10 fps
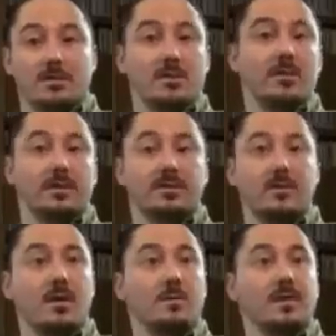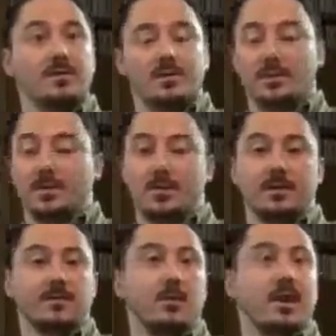to replace equipment, two, to
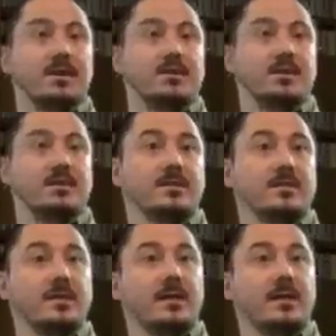increase wages.